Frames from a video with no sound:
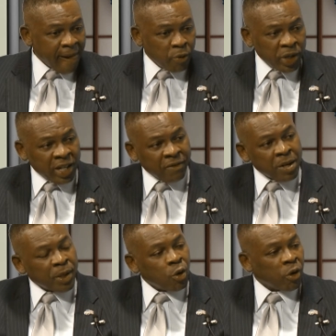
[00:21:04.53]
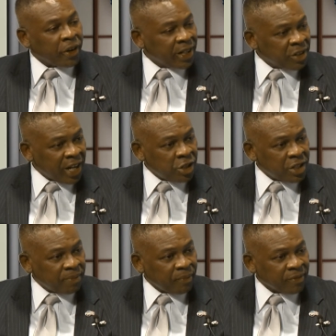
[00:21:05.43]
We give them an
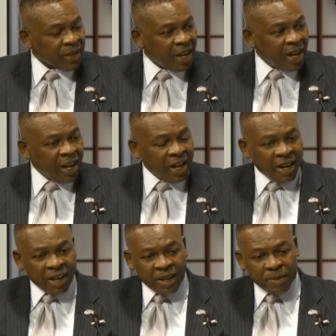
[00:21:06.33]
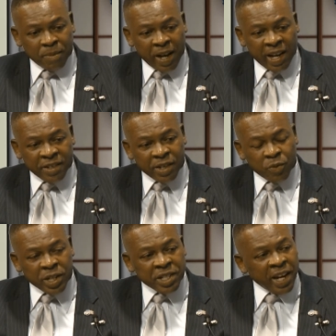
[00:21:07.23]
orientation, and
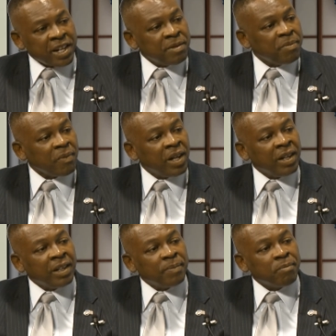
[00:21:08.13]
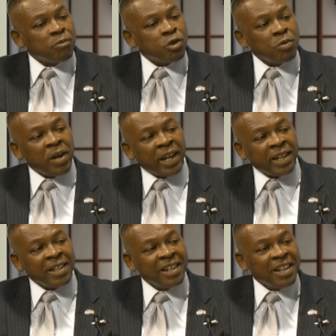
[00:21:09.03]
then we take them to
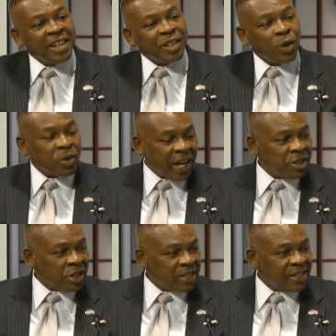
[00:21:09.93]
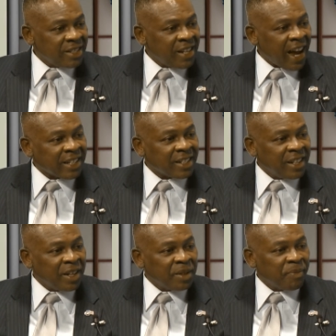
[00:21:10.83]
a location that
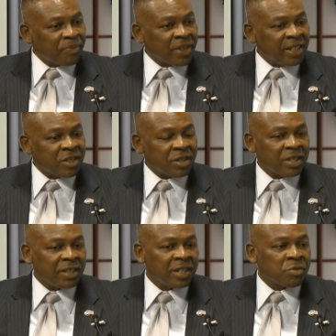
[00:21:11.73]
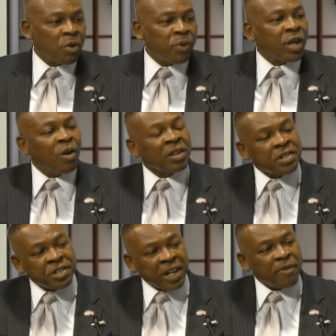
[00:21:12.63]
is what we call a
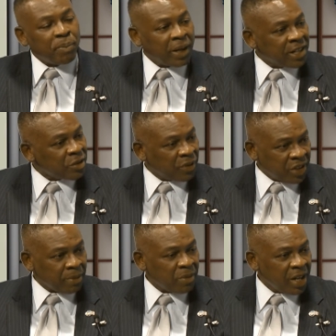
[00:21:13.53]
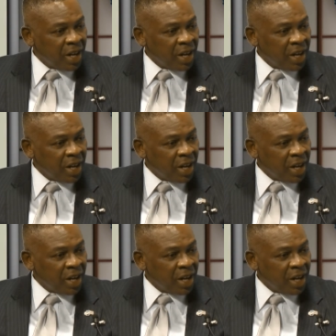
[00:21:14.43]
safe place for them,